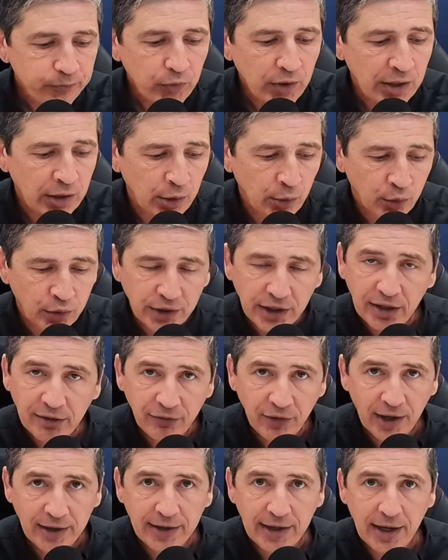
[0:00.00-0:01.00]
you will need to
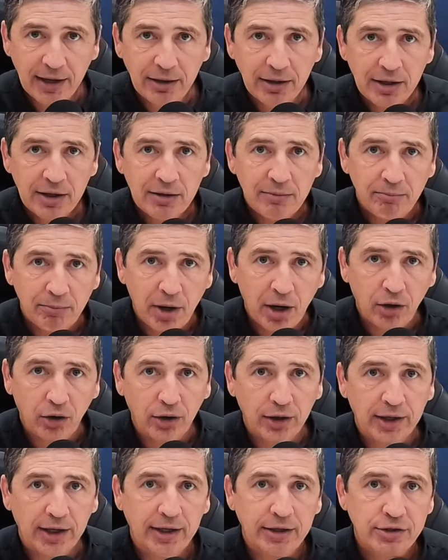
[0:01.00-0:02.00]
find that
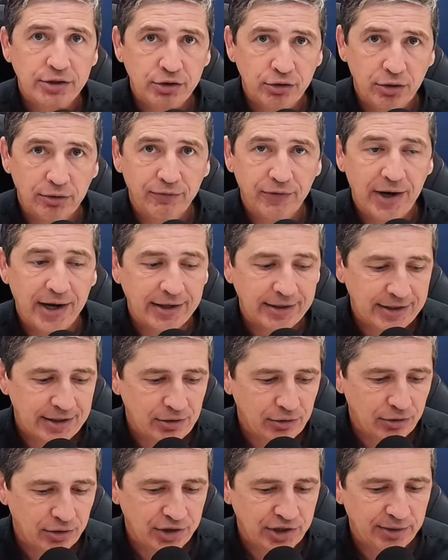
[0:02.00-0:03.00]
Model E certified
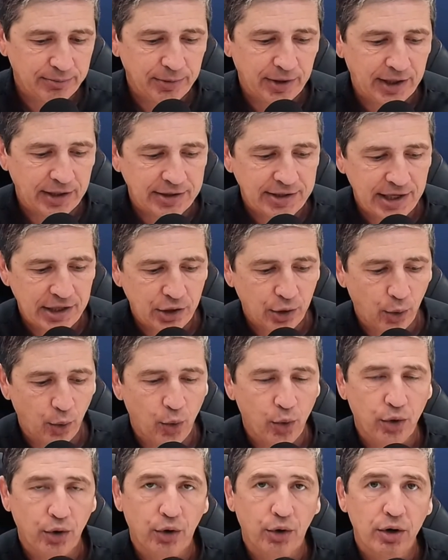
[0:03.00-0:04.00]
dealership that can take your
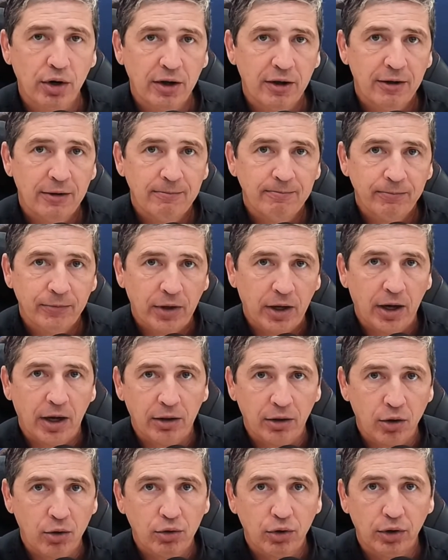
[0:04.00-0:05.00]
order uh,
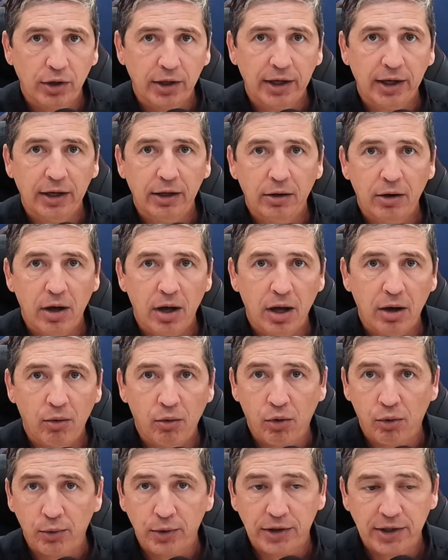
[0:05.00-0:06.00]
locally uh,
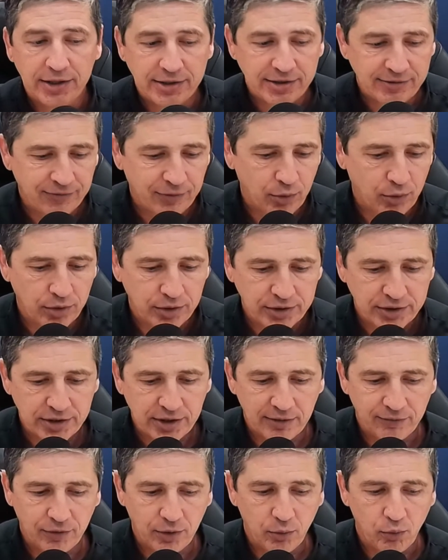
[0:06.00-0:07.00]
or with us, of course,
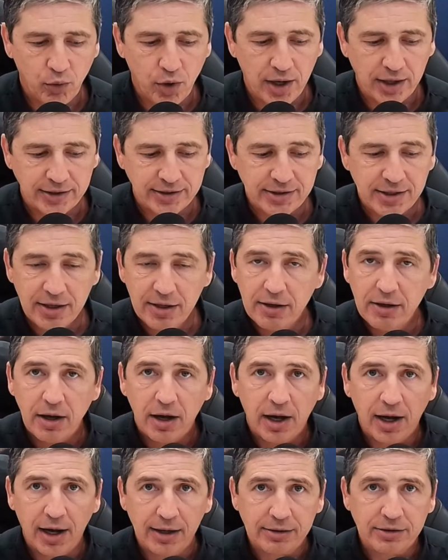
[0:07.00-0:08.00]
if you want.
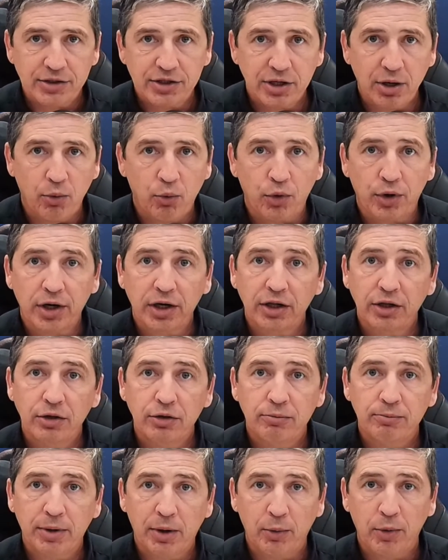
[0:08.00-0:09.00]
Uh, so we're going to
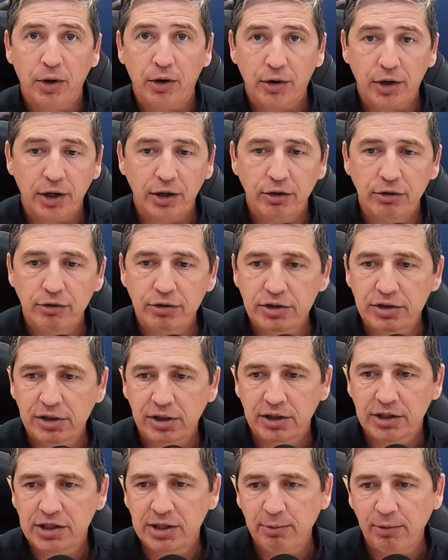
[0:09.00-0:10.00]
use, but we are going to use
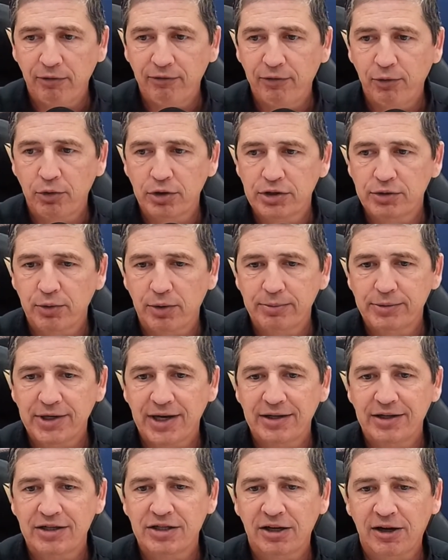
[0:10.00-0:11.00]
some of Ford's
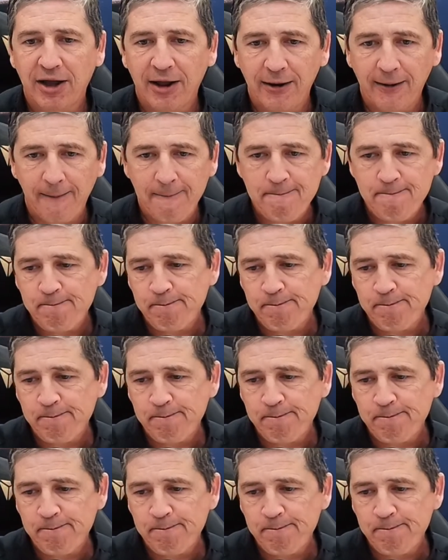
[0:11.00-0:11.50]
website just to kind of